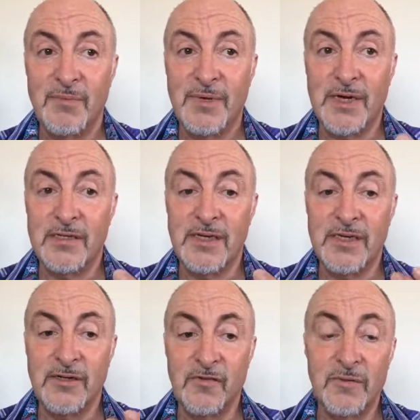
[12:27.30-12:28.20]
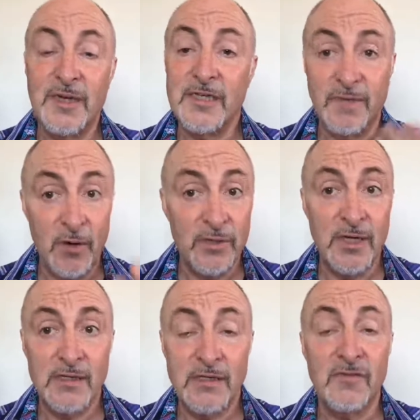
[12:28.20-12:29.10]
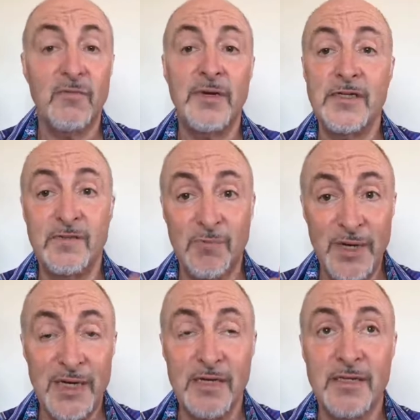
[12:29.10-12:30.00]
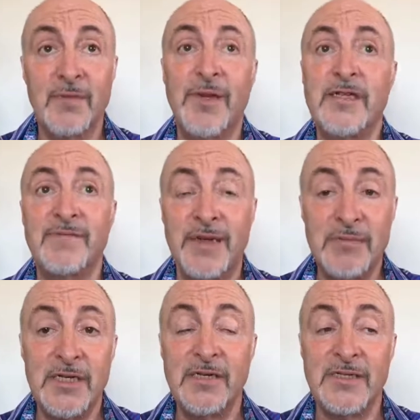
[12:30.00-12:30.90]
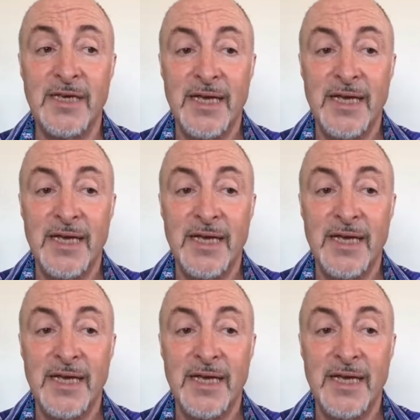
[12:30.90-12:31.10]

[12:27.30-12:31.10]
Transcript: because it is not from a place of wholeness. It's from a place of weakness and a place of emptiness,